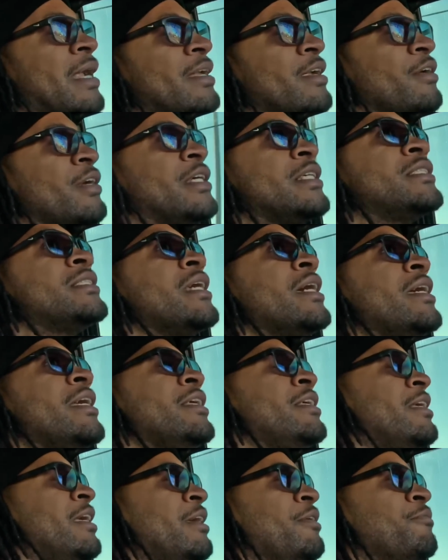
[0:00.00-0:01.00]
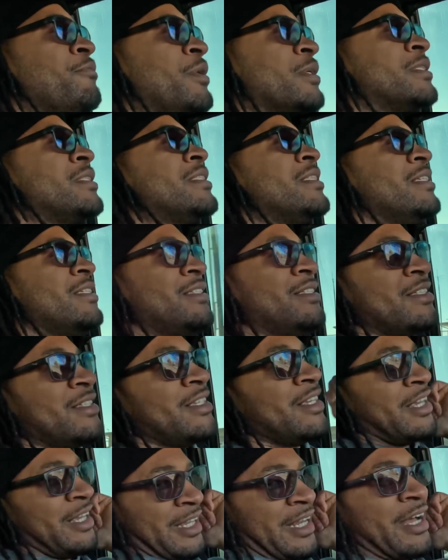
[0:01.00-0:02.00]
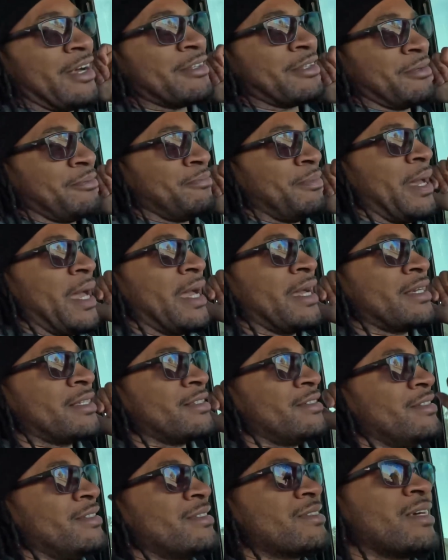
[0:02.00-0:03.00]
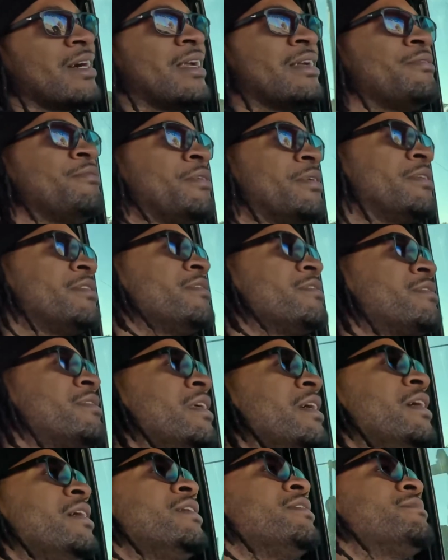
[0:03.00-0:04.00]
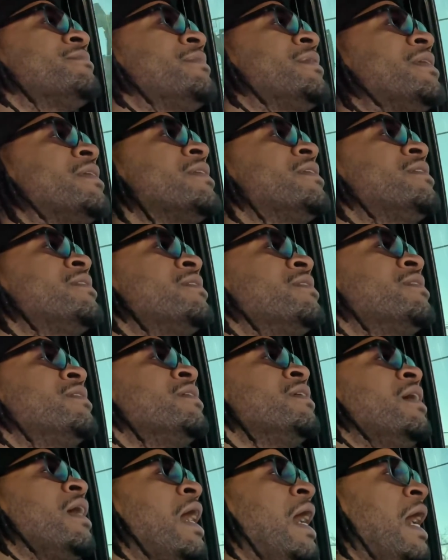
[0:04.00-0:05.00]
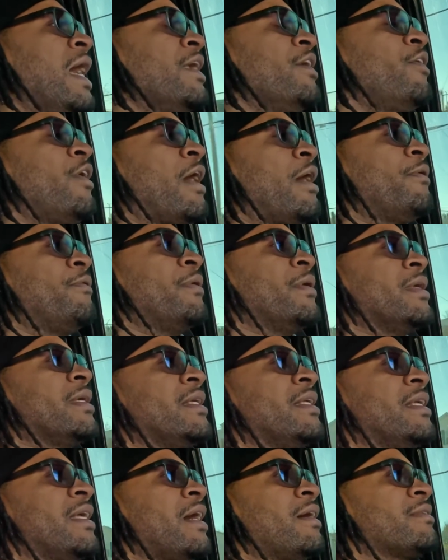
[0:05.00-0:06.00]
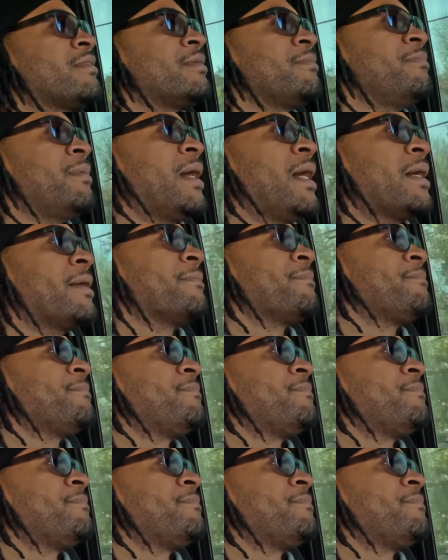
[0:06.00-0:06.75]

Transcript: I know he said he, he wants it out the back, so it's kind of one of those things, man. I know I wanted it out the back.